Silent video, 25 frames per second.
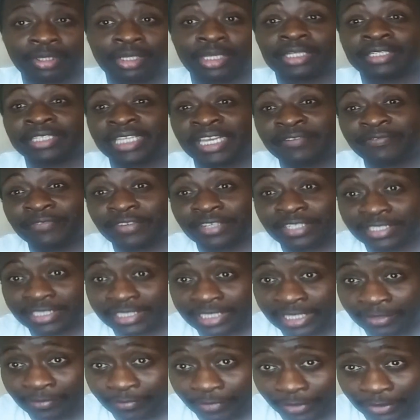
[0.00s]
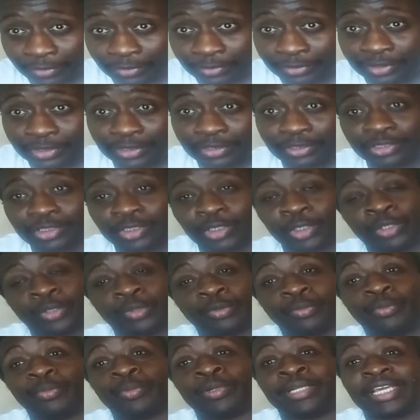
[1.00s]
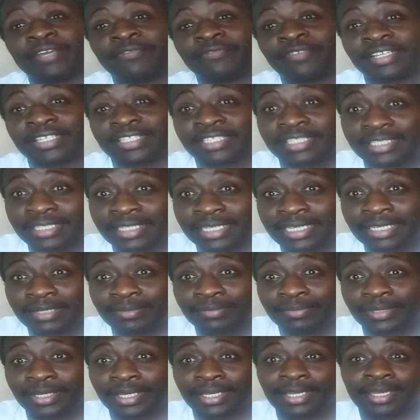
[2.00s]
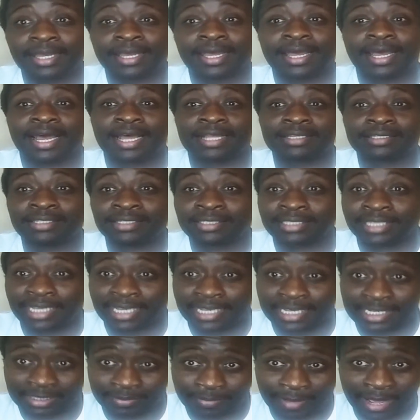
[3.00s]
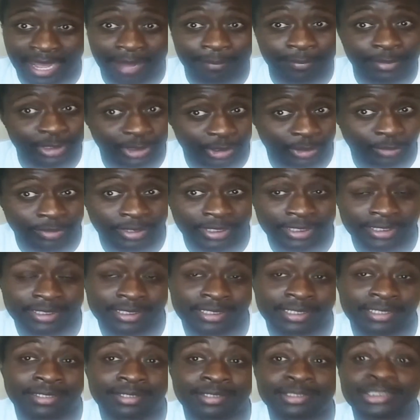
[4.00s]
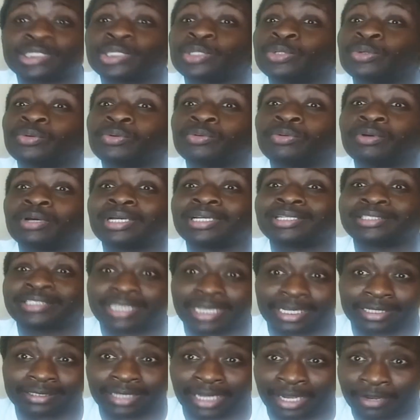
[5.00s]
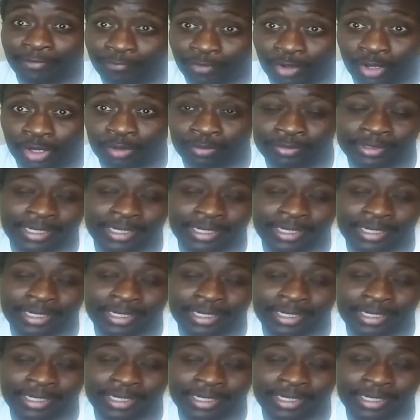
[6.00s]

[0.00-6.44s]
They fell asleep first. So when they fell asleep, I took that as my opportunity to check their phone.